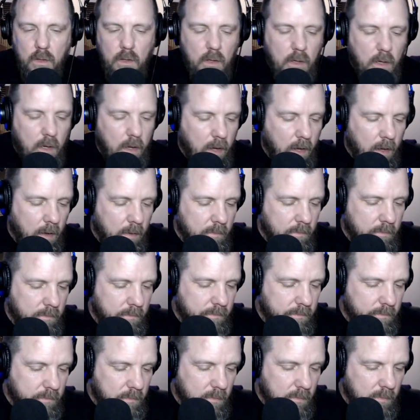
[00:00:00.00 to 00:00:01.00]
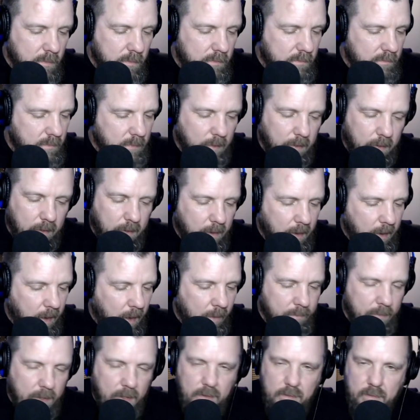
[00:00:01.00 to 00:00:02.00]
I
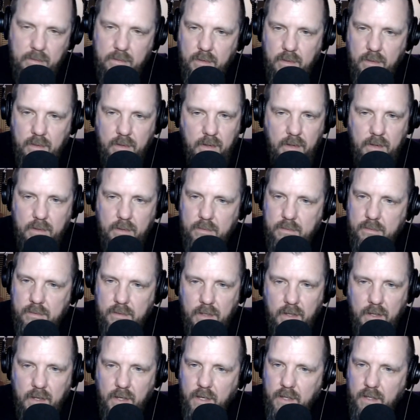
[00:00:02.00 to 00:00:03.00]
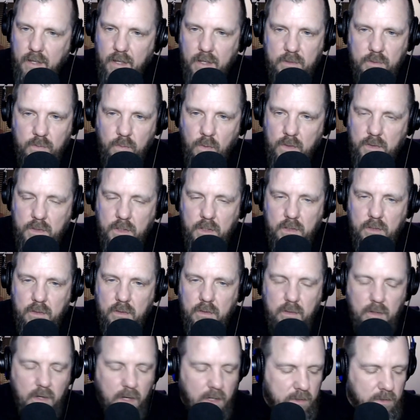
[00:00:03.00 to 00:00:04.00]
mean, it's worth
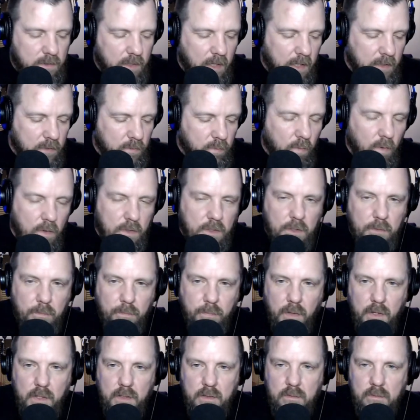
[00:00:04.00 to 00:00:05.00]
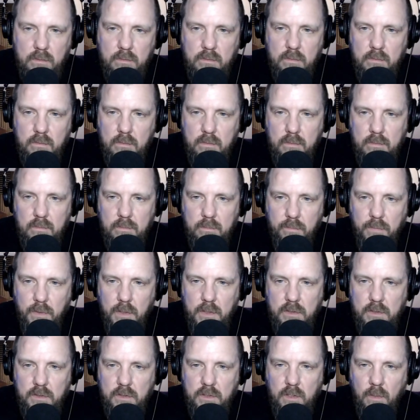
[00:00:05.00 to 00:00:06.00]
you putting
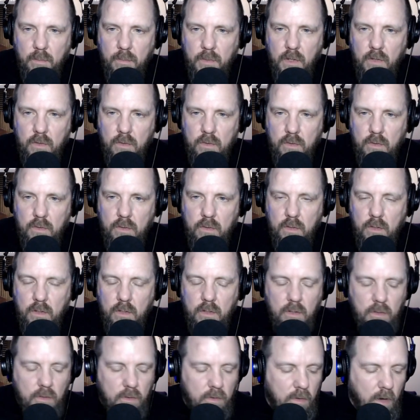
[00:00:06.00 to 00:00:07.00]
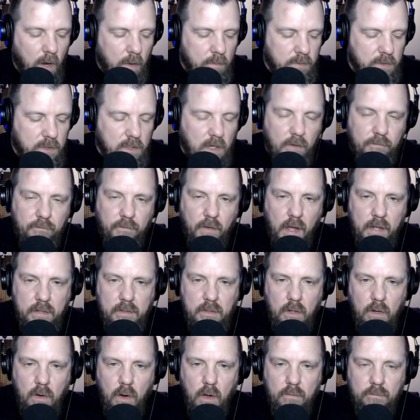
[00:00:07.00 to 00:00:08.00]
some of your stuff out
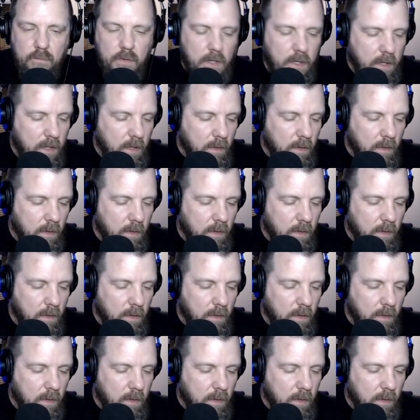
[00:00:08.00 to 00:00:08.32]
there on video,